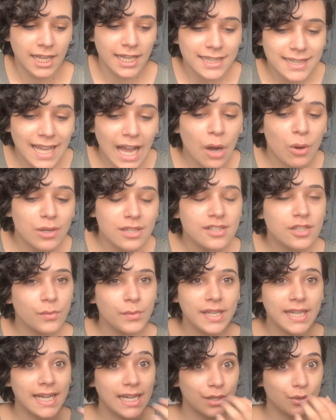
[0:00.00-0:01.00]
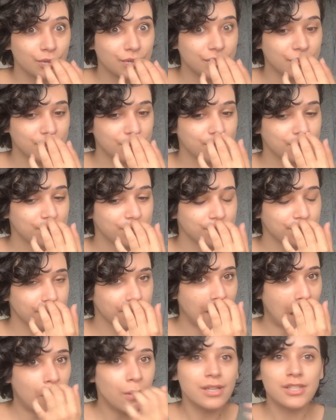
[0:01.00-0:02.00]
That was something else.
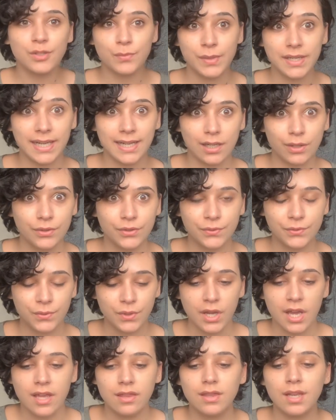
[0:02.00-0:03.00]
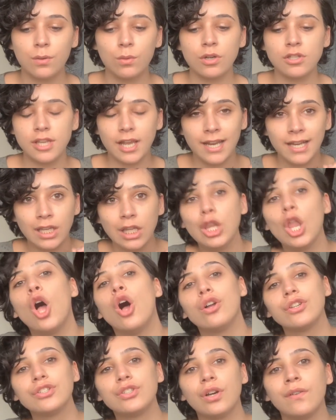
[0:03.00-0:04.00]
There was a
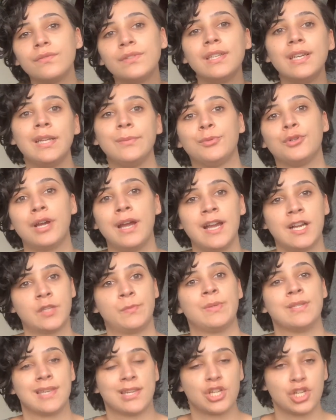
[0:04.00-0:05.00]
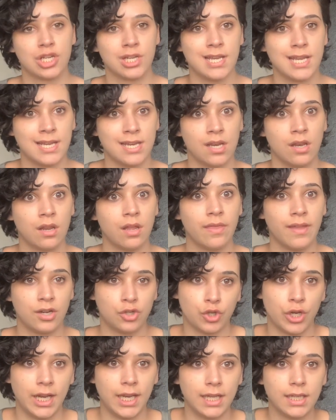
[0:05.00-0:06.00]
lot of deliberate exposition in that
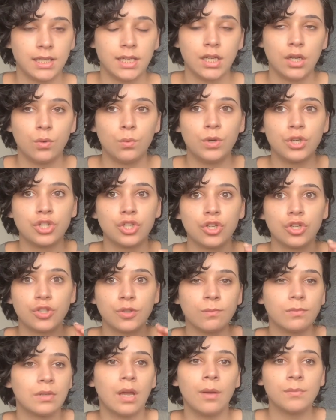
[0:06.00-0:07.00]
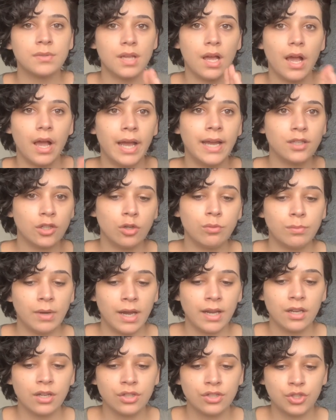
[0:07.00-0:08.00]
trailer, which sometimes I don't
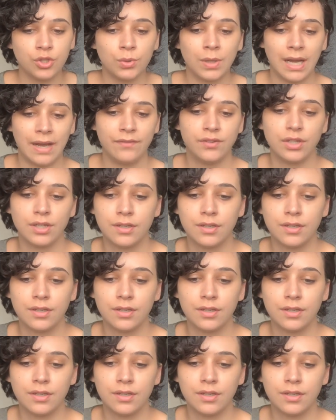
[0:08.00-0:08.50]
mind because you have to